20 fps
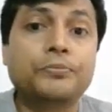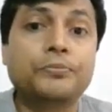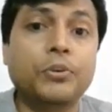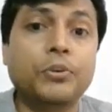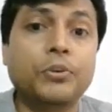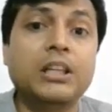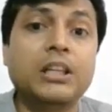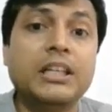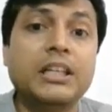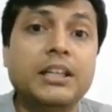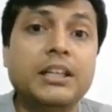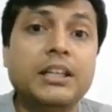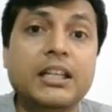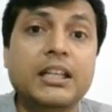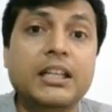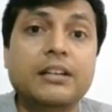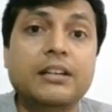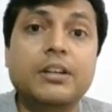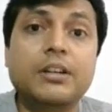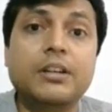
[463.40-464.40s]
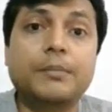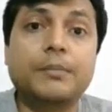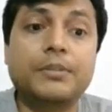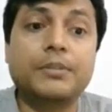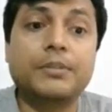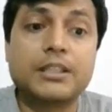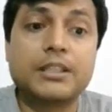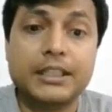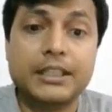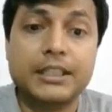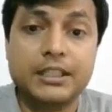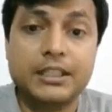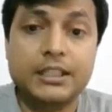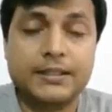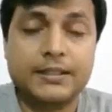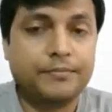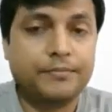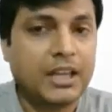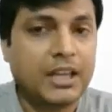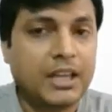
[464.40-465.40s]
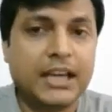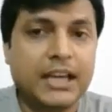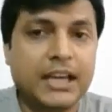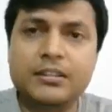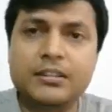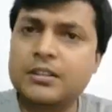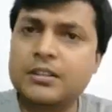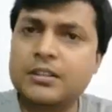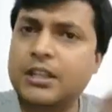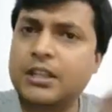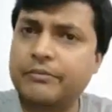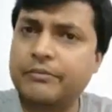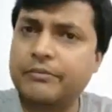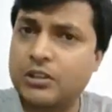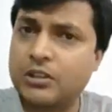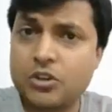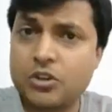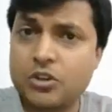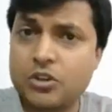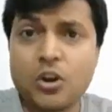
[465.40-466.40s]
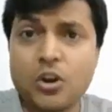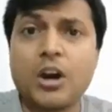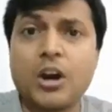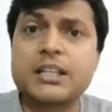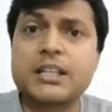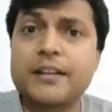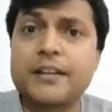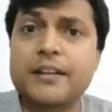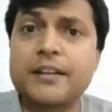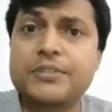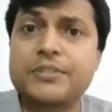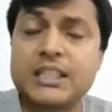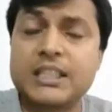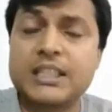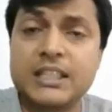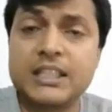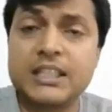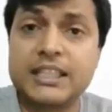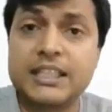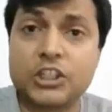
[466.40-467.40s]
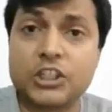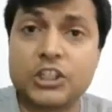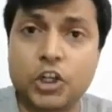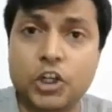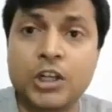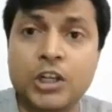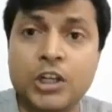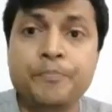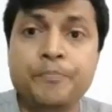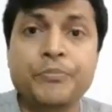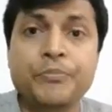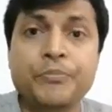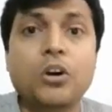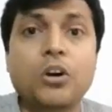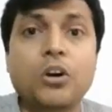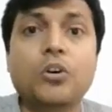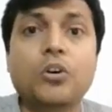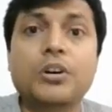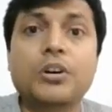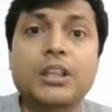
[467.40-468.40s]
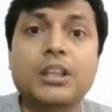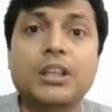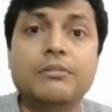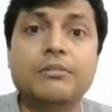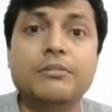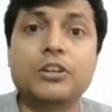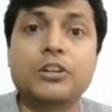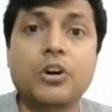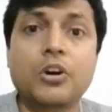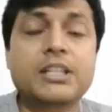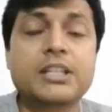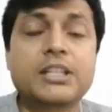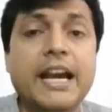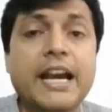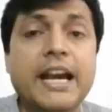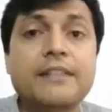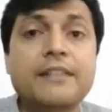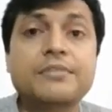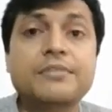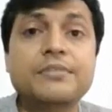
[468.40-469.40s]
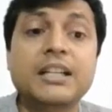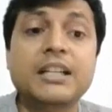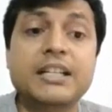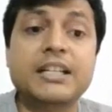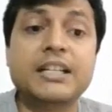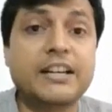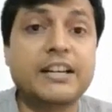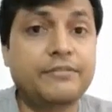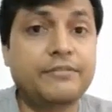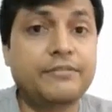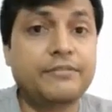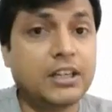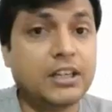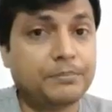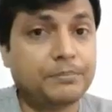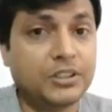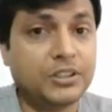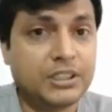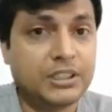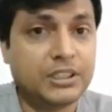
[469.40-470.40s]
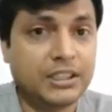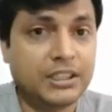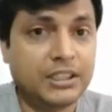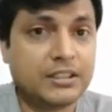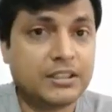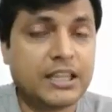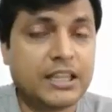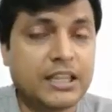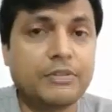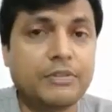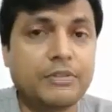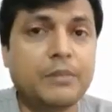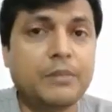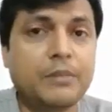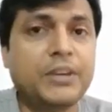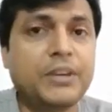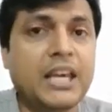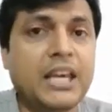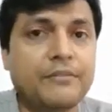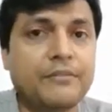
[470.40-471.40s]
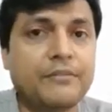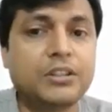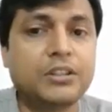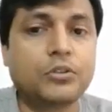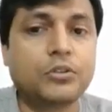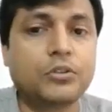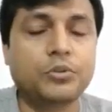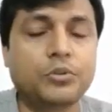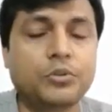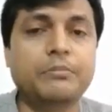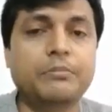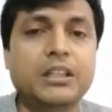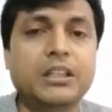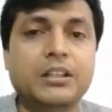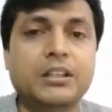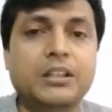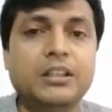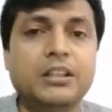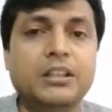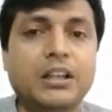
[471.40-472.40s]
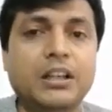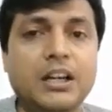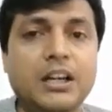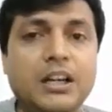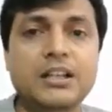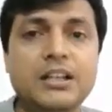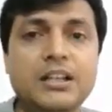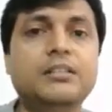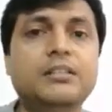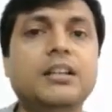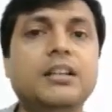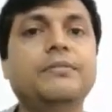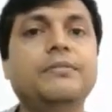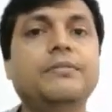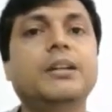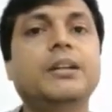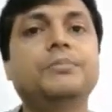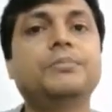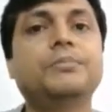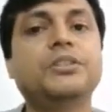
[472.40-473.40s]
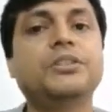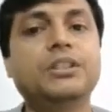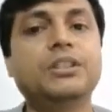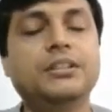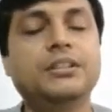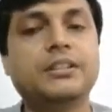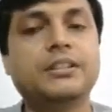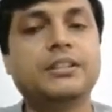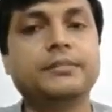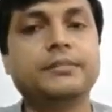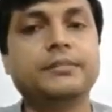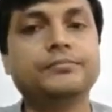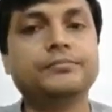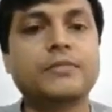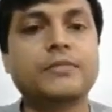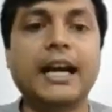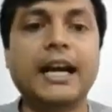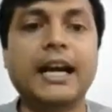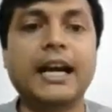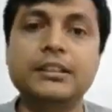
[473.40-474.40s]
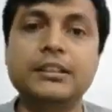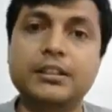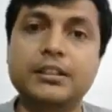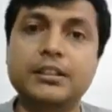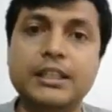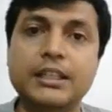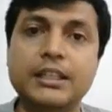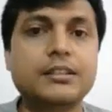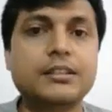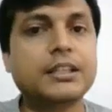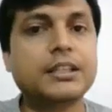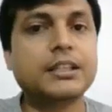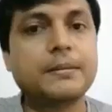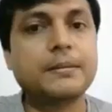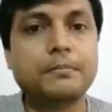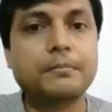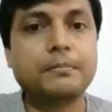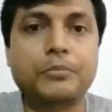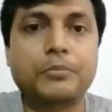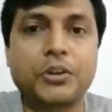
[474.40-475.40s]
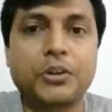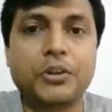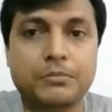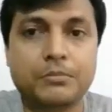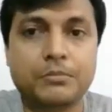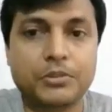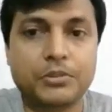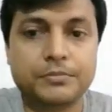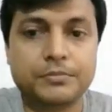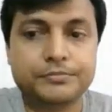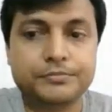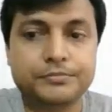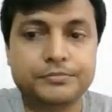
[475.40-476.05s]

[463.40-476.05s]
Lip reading: fully developed seeds. Either they will not have seeds at all, or they will not have developed seeds. They will be having rudimentary underdeveloped seeds. Either case is possible.